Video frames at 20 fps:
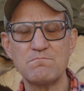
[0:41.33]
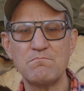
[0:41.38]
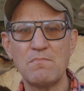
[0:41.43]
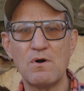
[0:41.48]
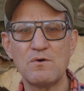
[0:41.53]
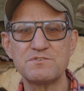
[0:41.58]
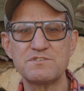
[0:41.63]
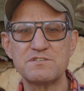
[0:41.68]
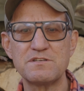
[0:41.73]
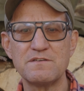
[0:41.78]

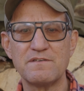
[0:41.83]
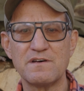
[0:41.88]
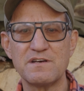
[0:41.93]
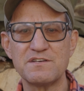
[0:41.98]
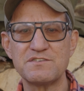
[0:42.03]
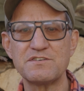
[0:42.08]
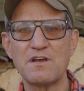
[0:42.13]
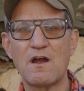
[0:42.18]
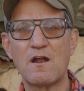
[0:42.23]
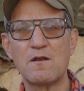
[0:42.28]
most of
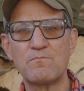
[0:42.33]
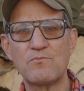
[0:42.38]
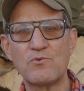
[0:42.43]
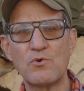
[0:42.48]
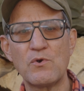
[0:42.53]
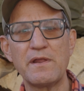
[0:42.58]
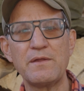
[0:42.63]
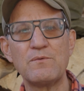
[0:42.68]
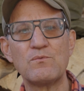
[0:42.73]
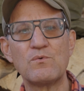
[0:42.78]
us are
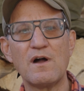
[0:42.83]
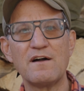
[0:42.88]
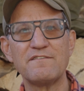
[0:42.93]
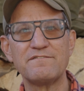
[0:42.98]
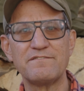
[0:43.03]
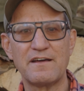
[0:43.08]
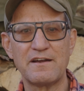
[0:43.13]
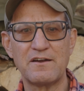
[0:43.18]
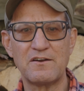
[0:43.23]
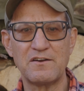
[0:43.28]
pretty
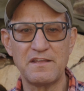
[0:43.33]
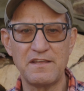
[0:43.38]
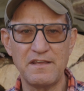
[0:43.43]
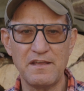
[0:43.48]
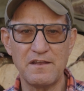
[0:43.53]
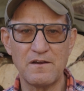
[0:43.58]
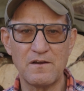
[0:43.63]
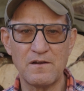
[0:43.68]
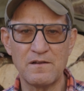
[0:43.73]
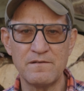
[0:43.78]
rough on our
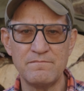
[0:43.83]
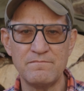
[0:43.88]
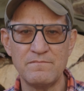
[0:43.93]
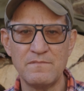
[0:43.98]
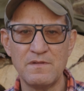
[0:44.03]
gear.